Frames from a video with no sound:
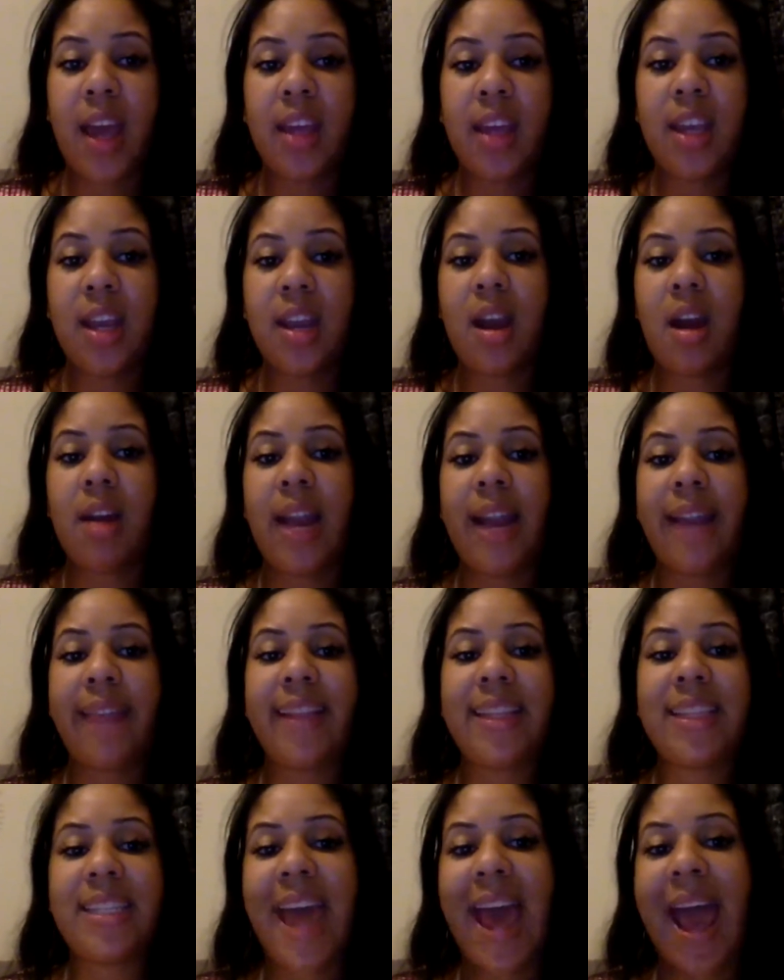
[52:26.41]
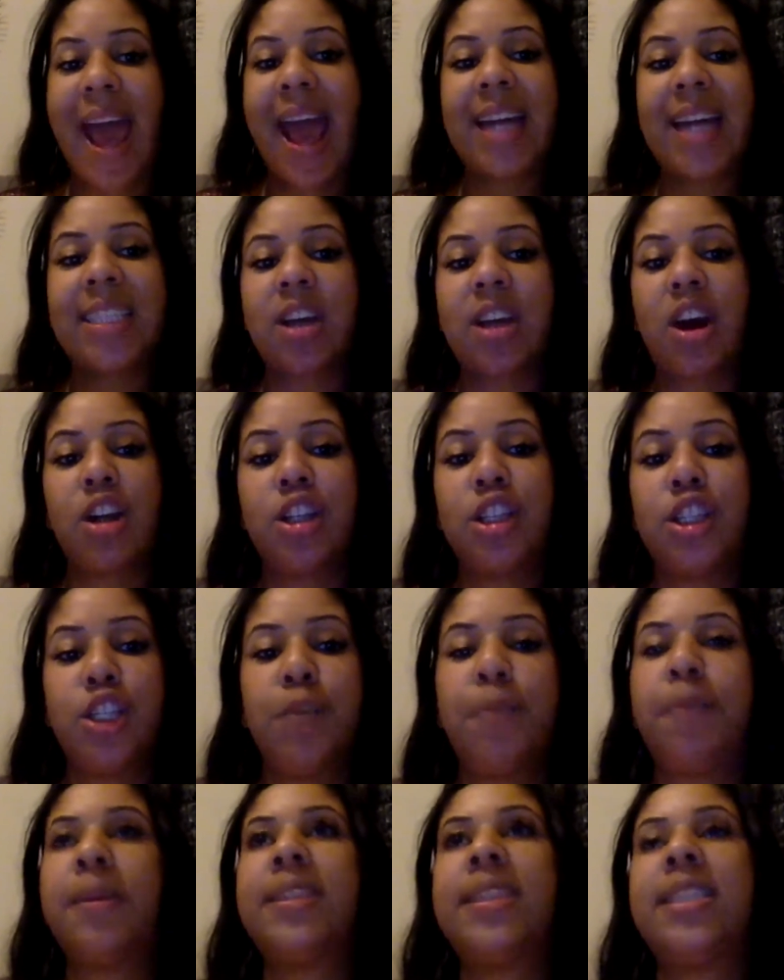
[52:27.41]
You know, like the tasks are
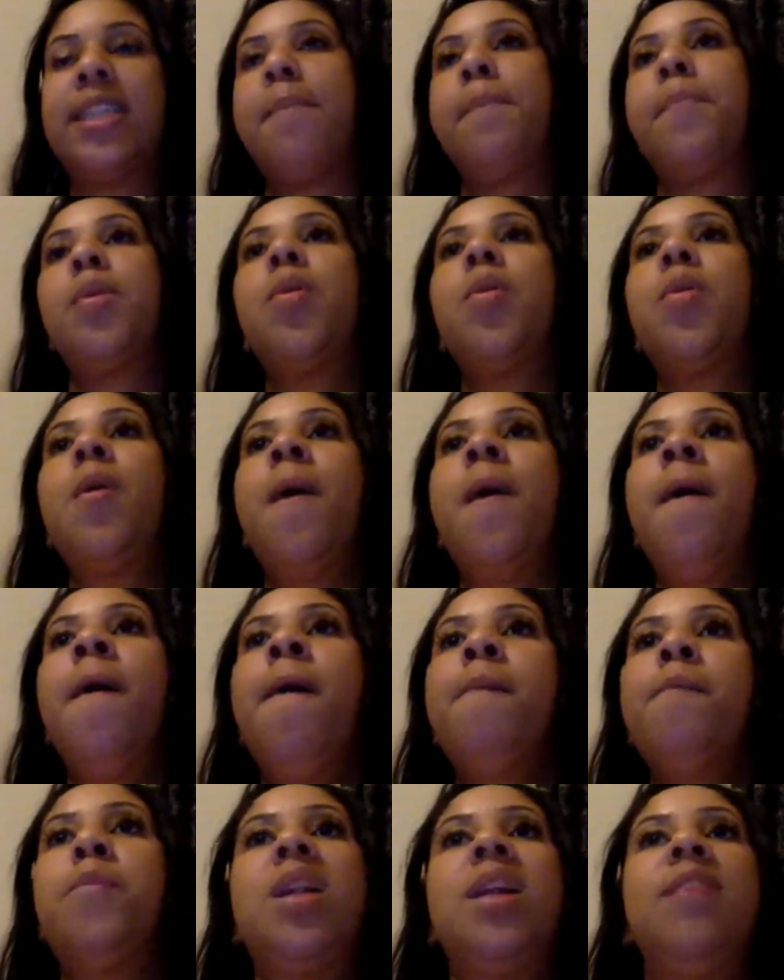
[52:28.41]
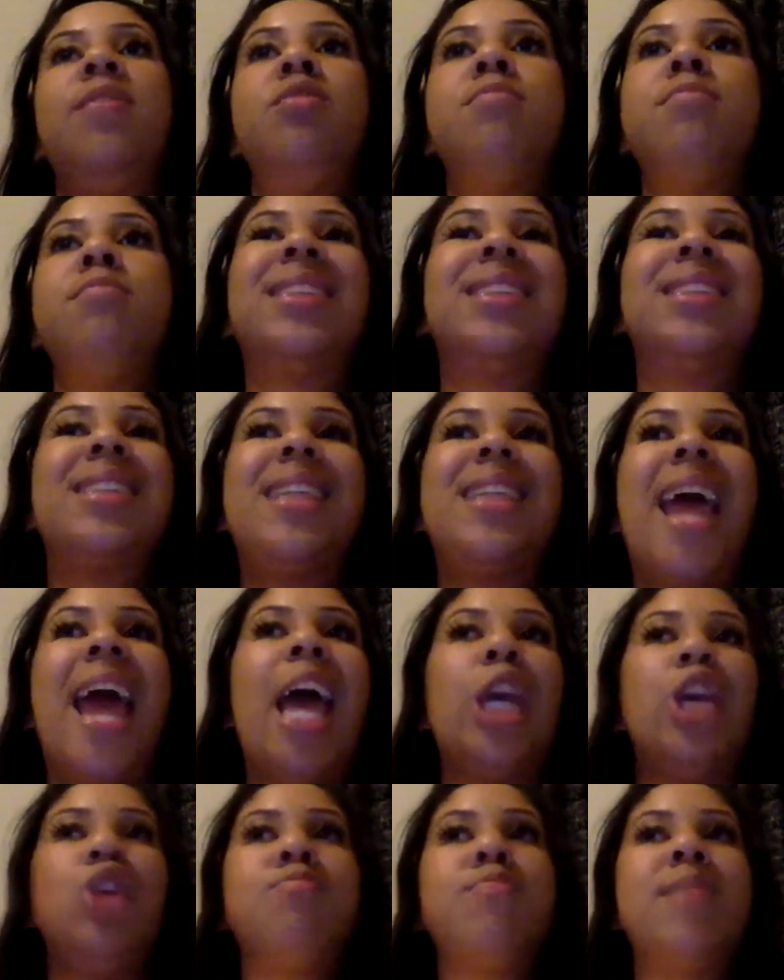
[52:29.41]
super simple, but if you miss a day,
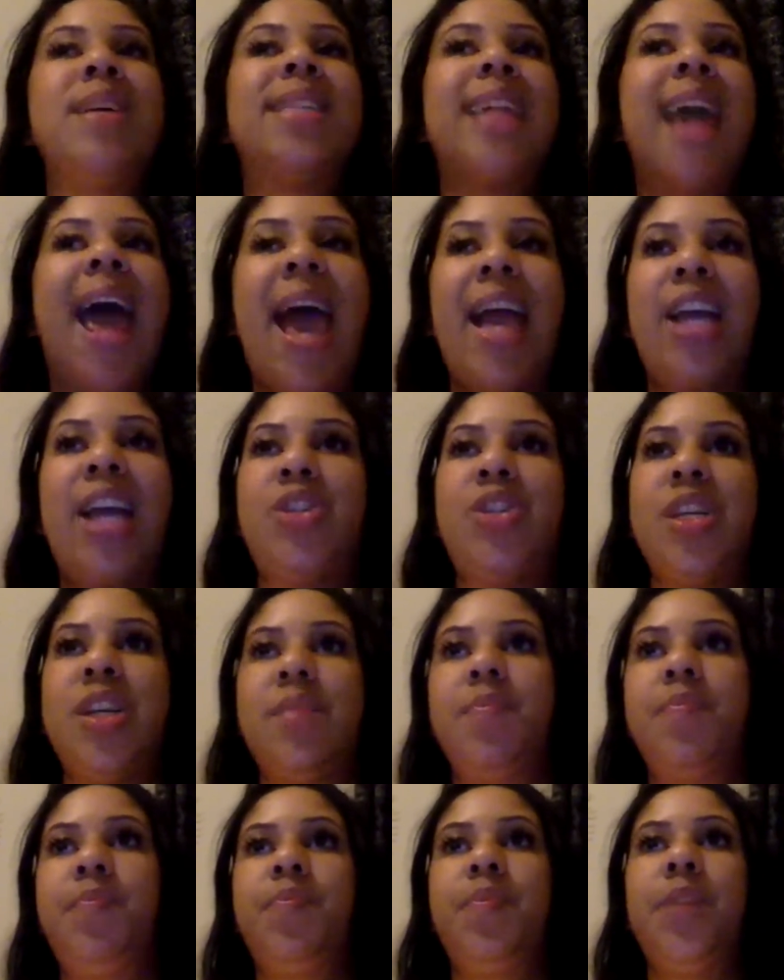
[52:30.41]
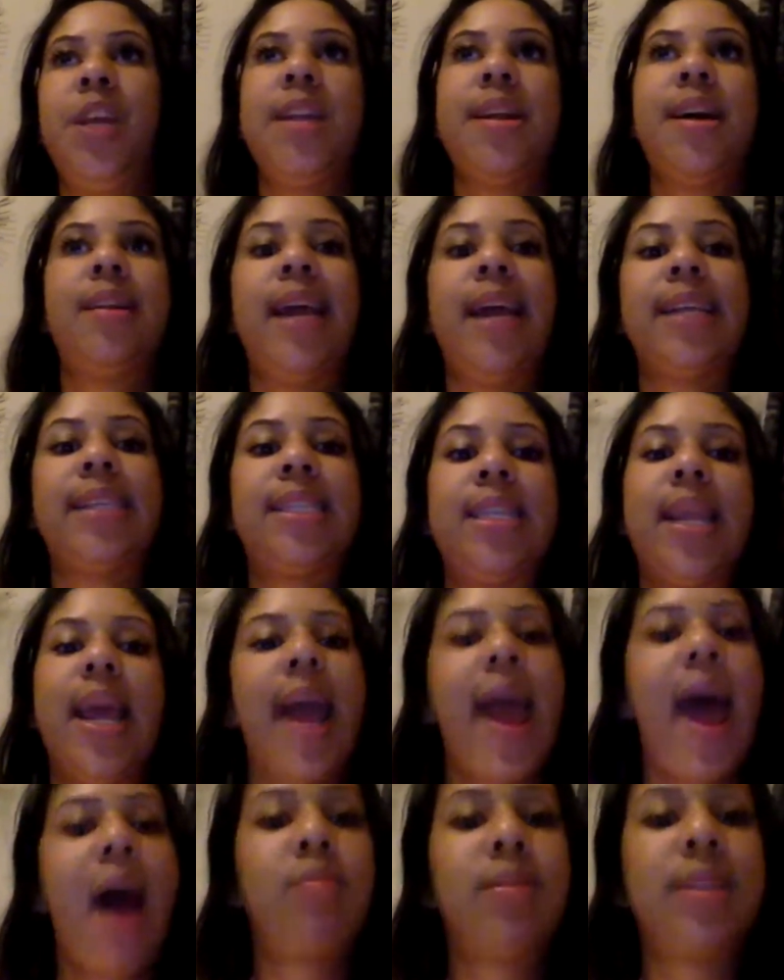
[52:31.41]
you miss action. You know, like today
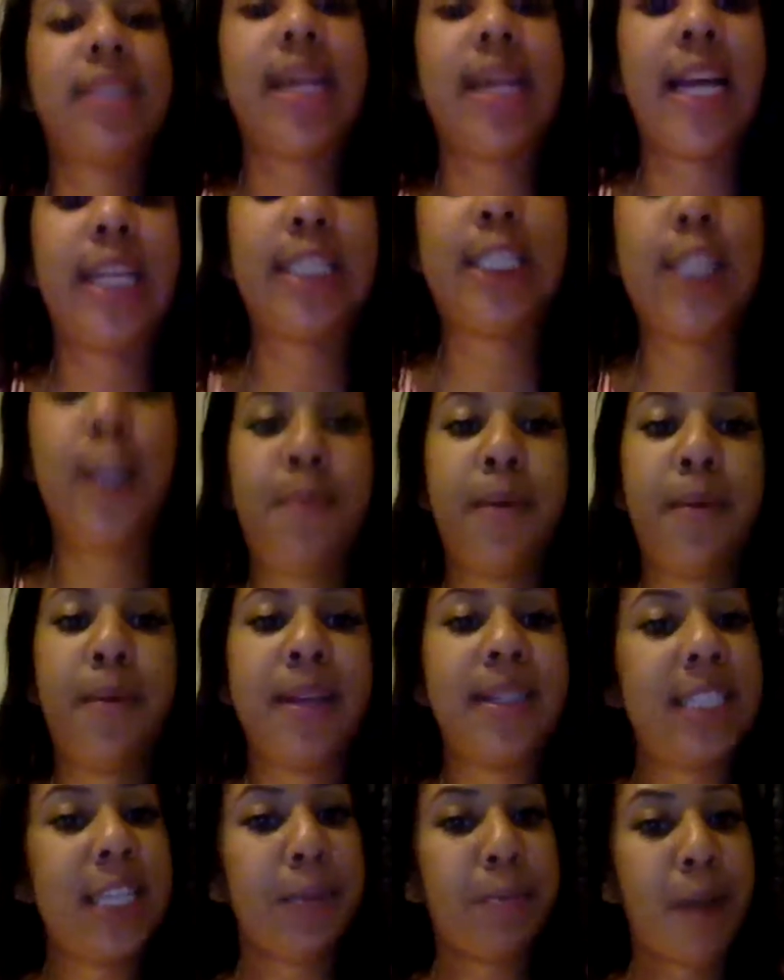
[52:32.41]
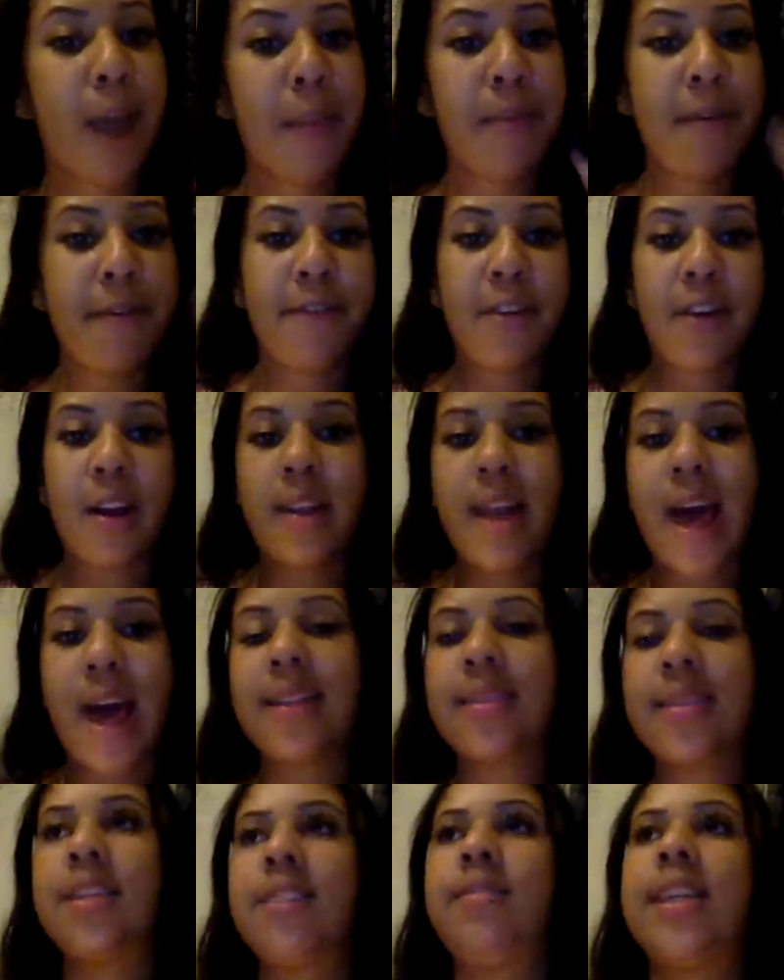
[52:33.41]
I was like super busy prepping for a lot of
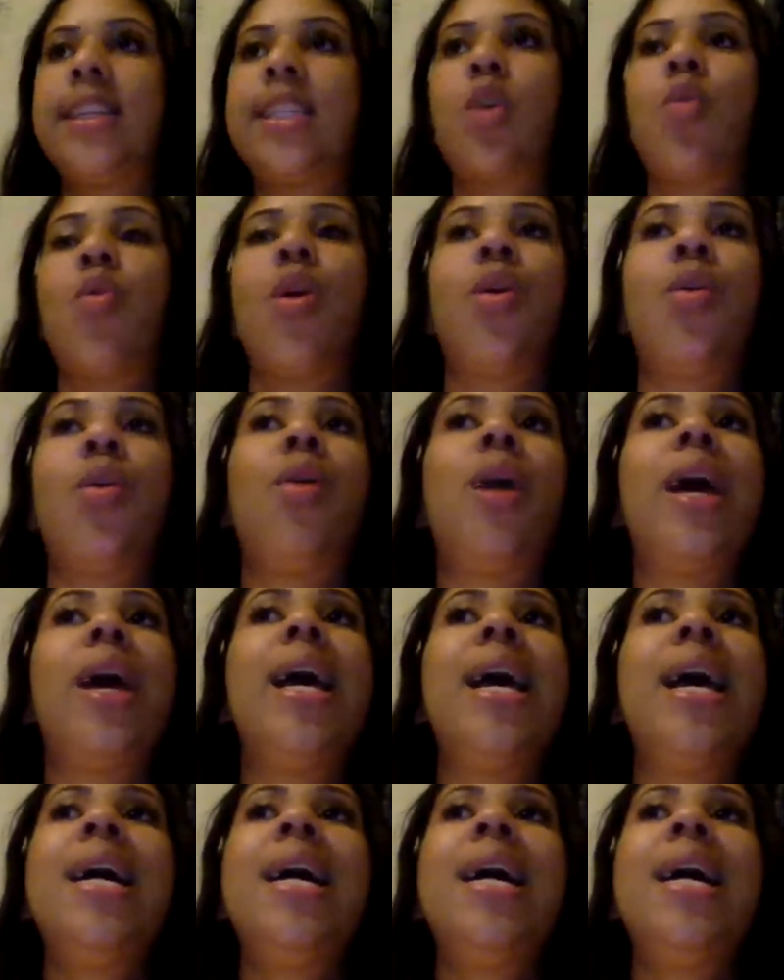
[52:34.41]
stuff that's going on.